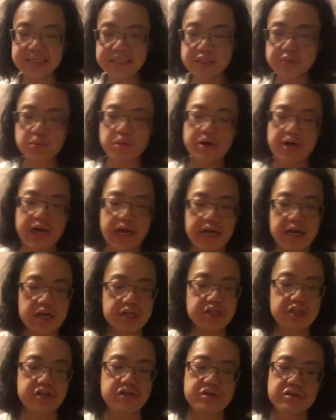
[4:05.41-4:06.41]
we're going to
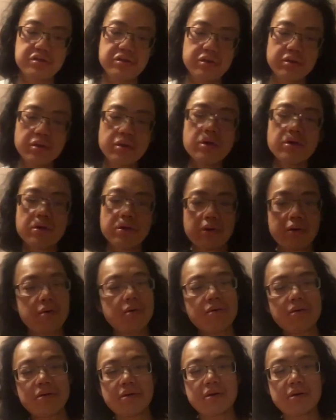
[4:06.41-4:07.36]
do